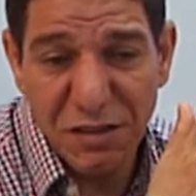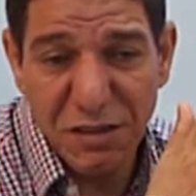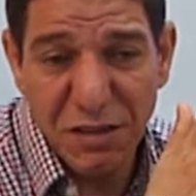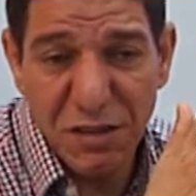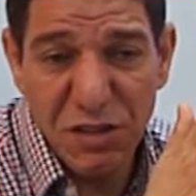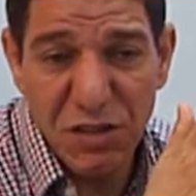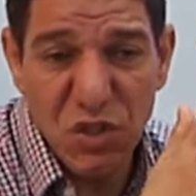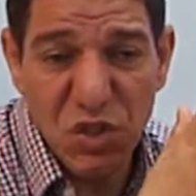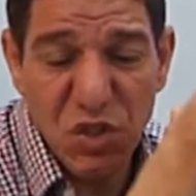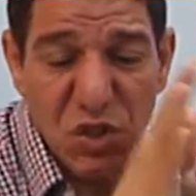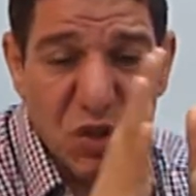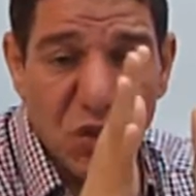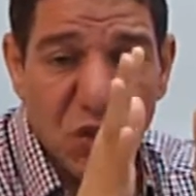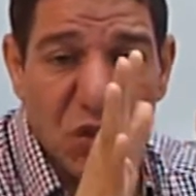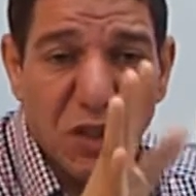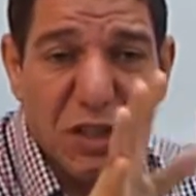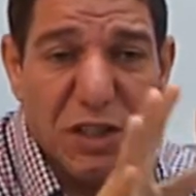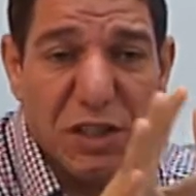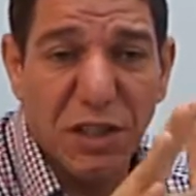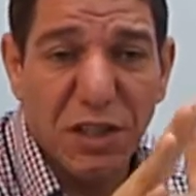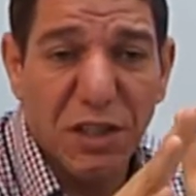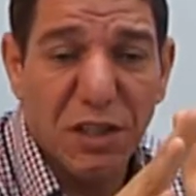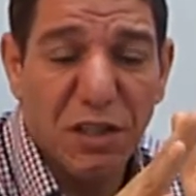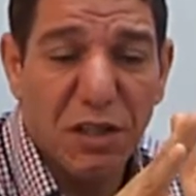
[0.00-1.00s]

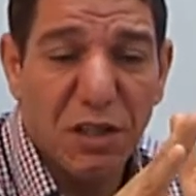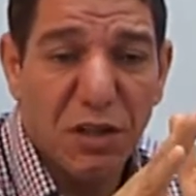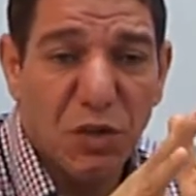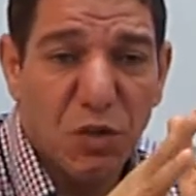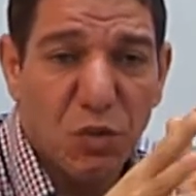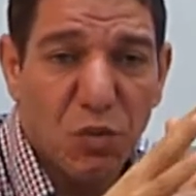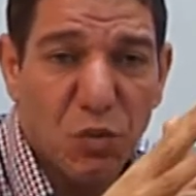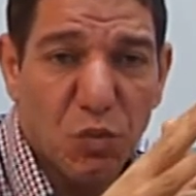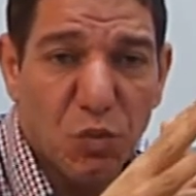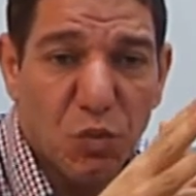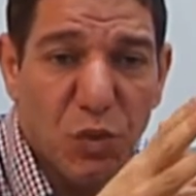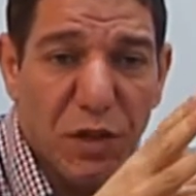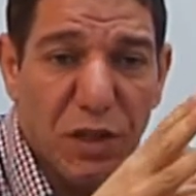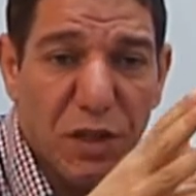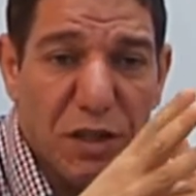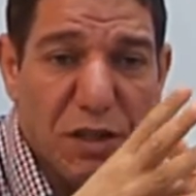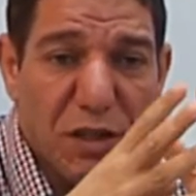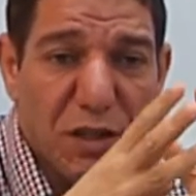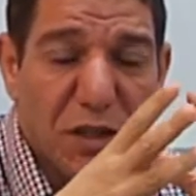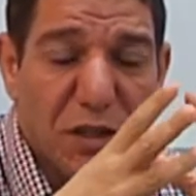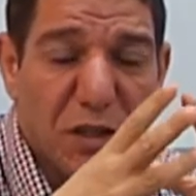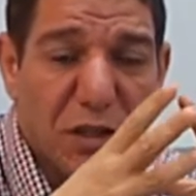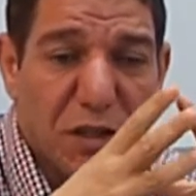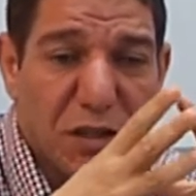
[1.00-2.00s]
historically
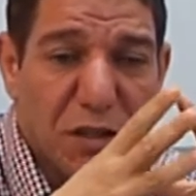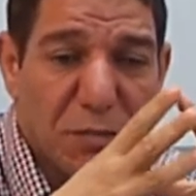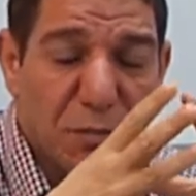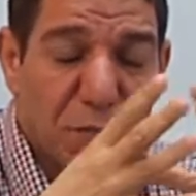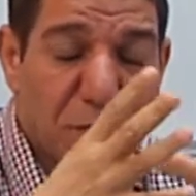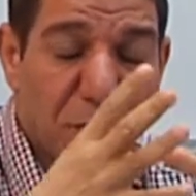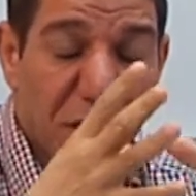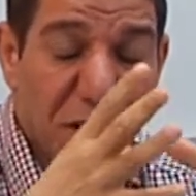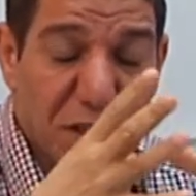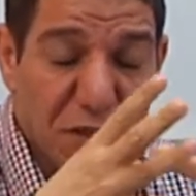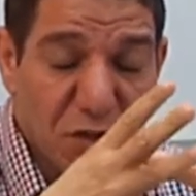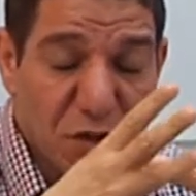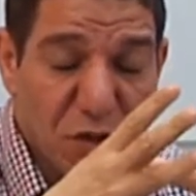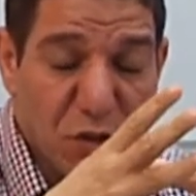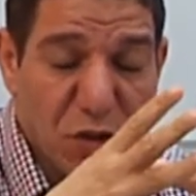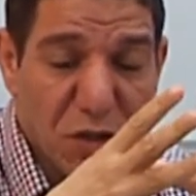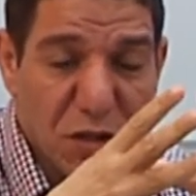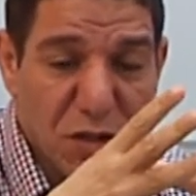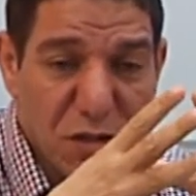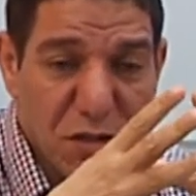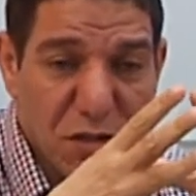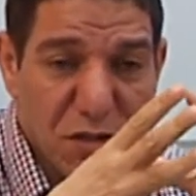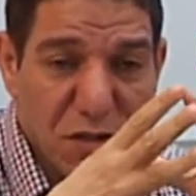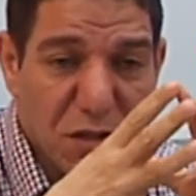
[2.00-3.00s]
by
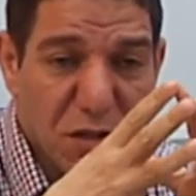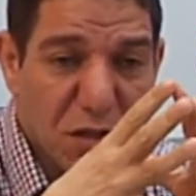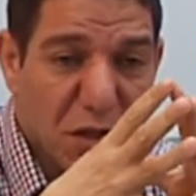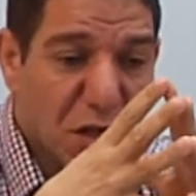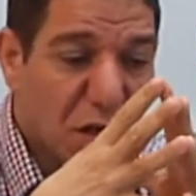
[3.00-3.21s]
scholars